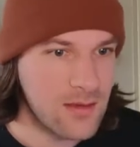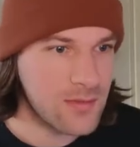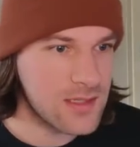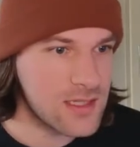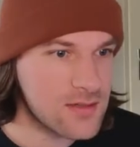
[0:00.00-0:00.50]

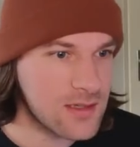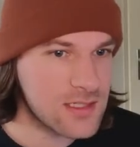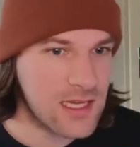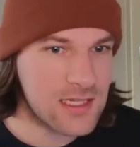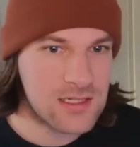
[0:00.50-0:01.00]
but these
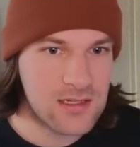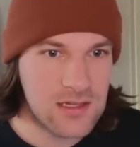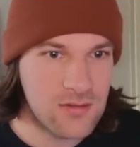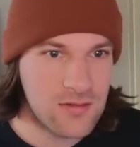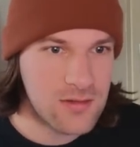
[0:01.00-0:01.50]
ones
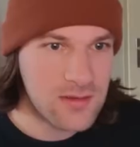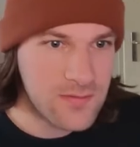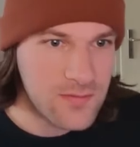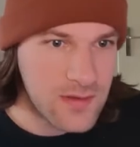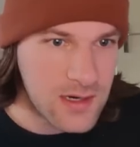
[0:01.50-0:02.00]
actually look
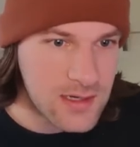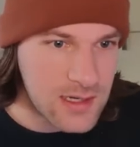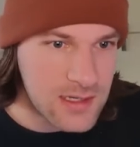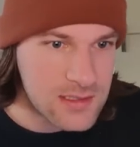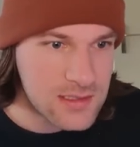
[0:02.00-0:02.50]
very
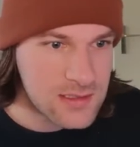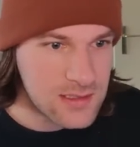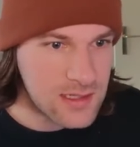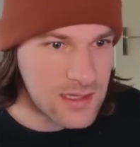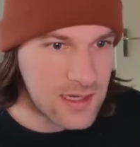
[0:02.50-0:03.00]
nice
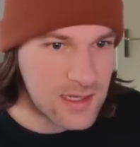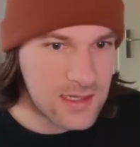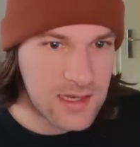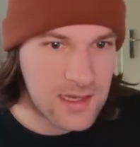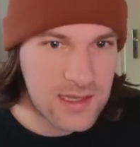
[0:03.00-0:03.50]

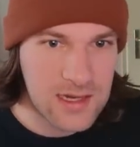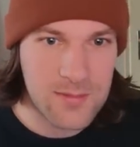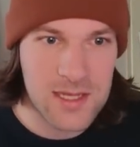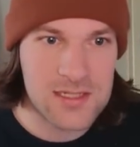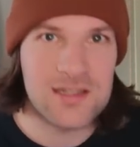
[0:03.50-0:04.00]
I, I can
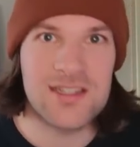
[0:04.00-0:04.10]
imagine